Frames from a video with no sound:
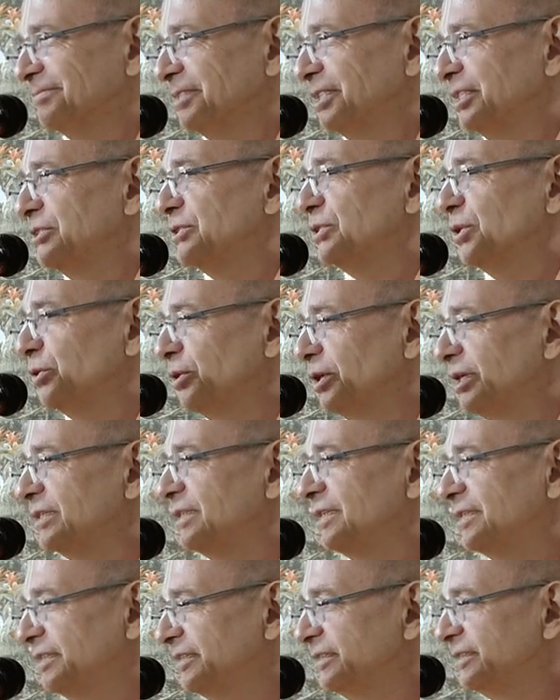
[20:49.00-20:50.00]
It's
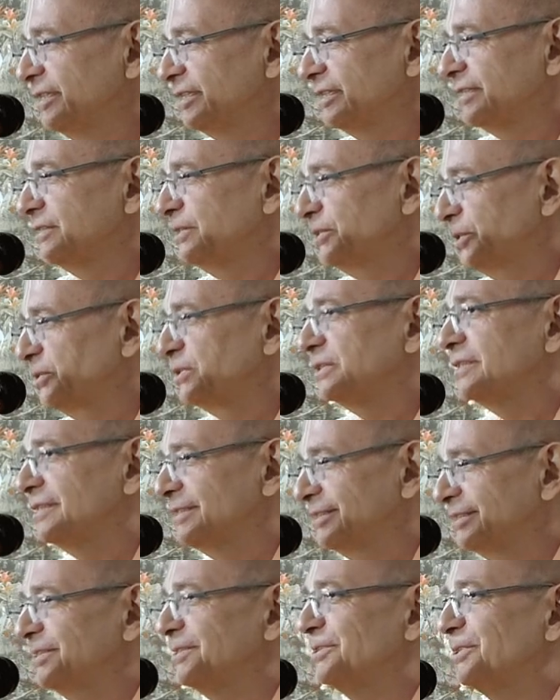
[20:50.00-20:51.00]
already a little
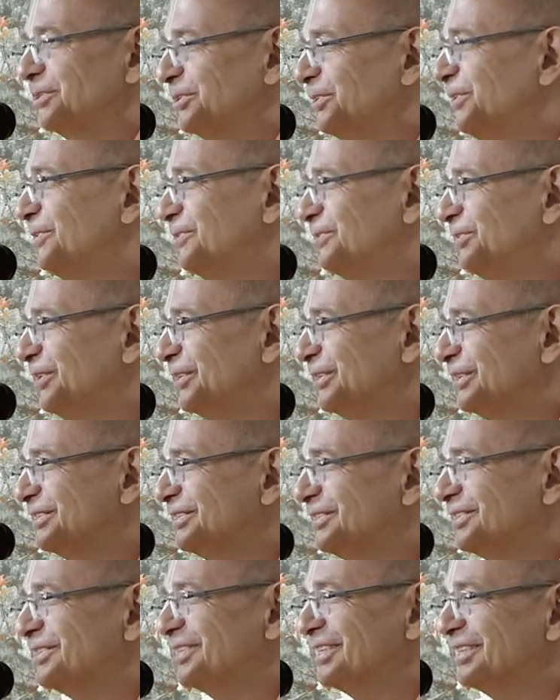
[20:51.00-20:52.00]
exhausted, so you want
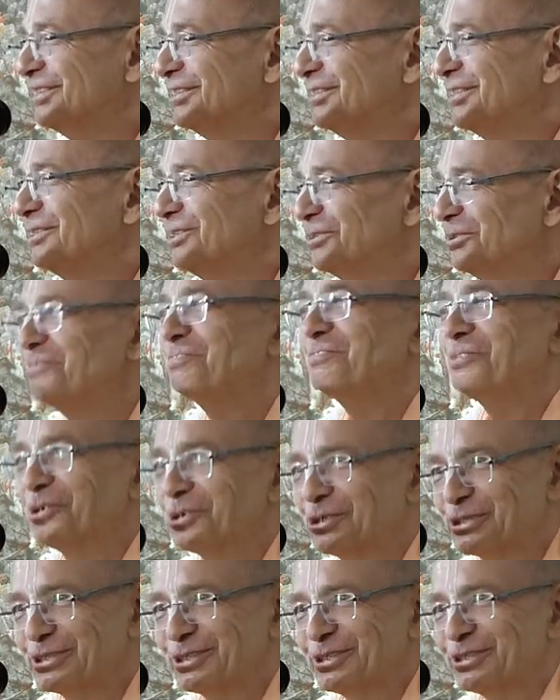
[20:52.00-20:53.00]
to get the new
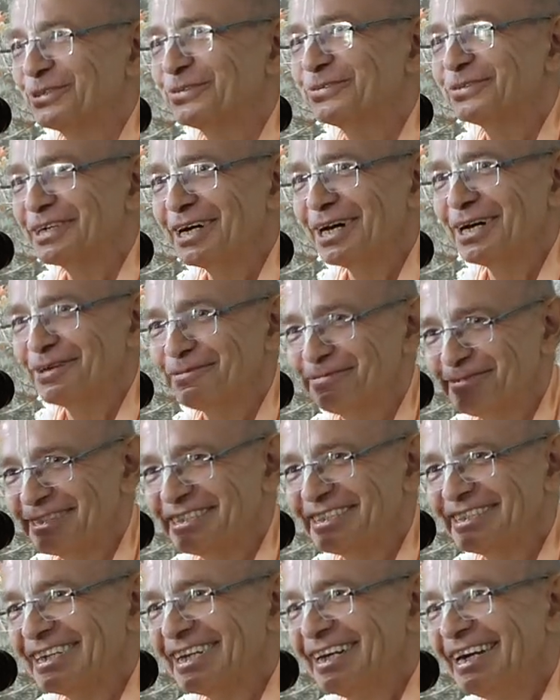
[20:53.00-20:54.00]
portion of
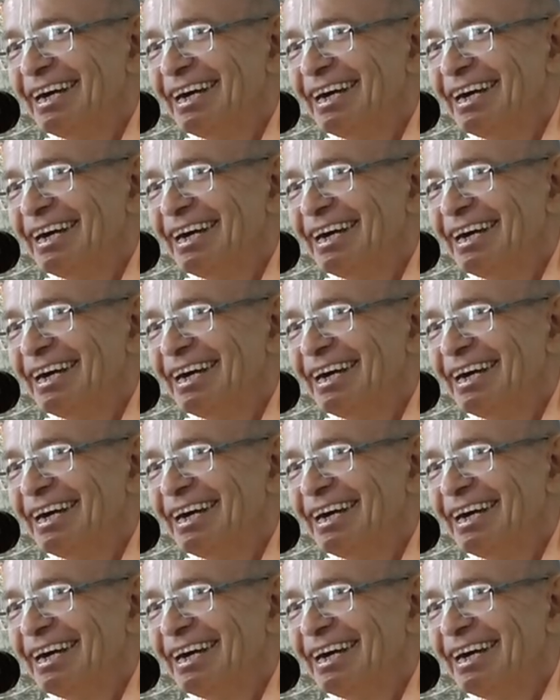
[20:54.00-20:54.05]
garbage.